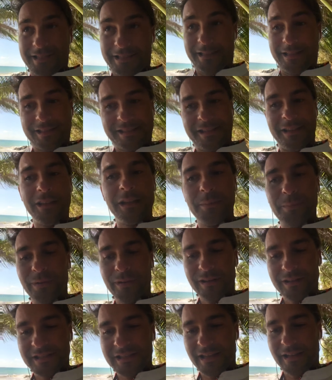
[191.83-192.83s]

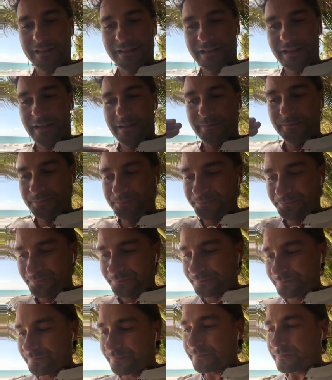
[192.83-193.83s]
syllables and
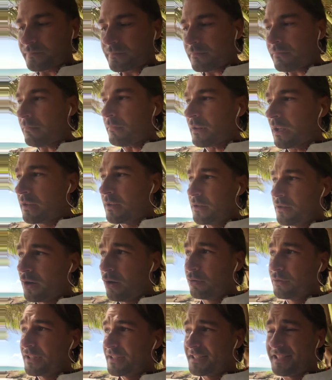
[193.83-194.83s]
you
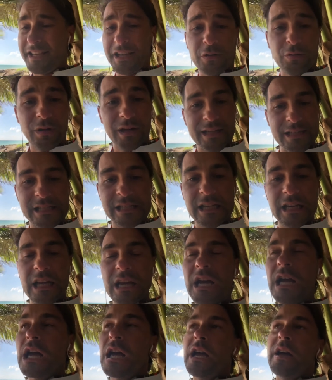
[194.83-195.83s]
know, the sequence.
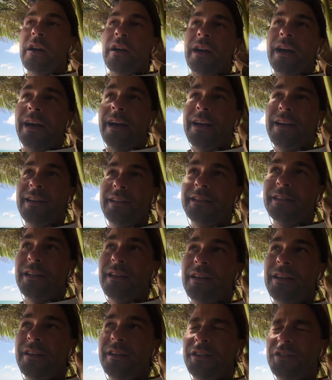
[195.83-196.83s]
And
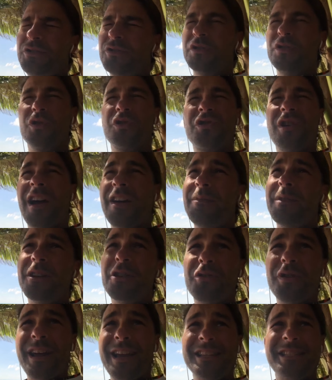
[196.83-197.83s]
it used to drive me
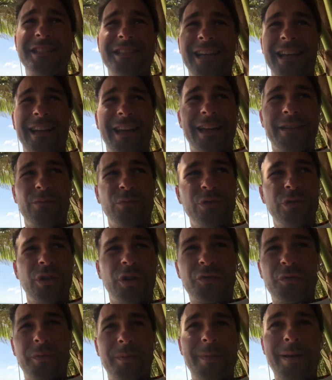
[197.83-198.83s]
crazy that I would
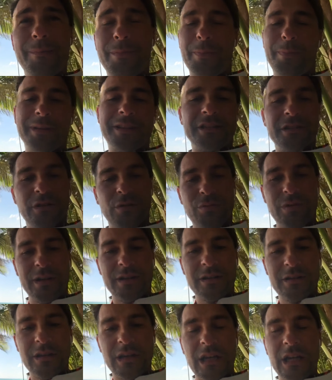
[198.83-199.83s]
not remember. But you know what?
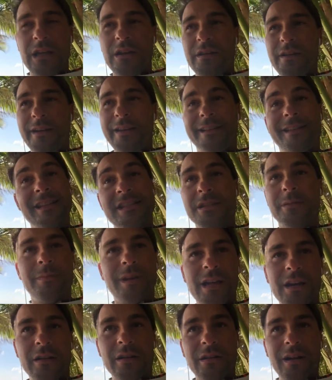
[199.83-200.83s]
It doesn't
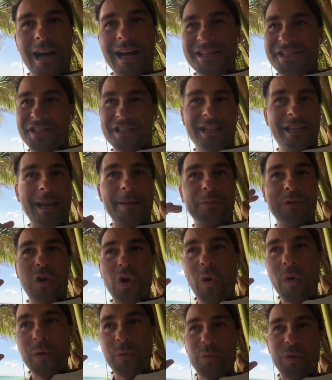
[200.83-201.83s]
matter. I just kept
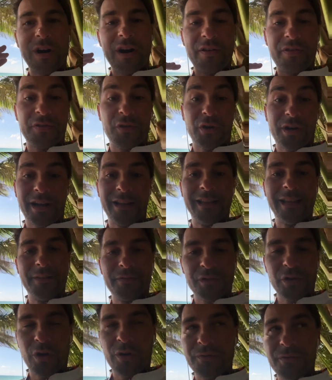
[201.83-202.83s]
going where I thought I
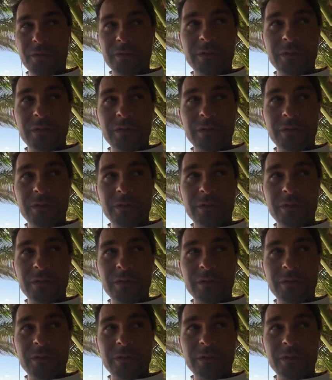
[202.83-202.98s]
left off.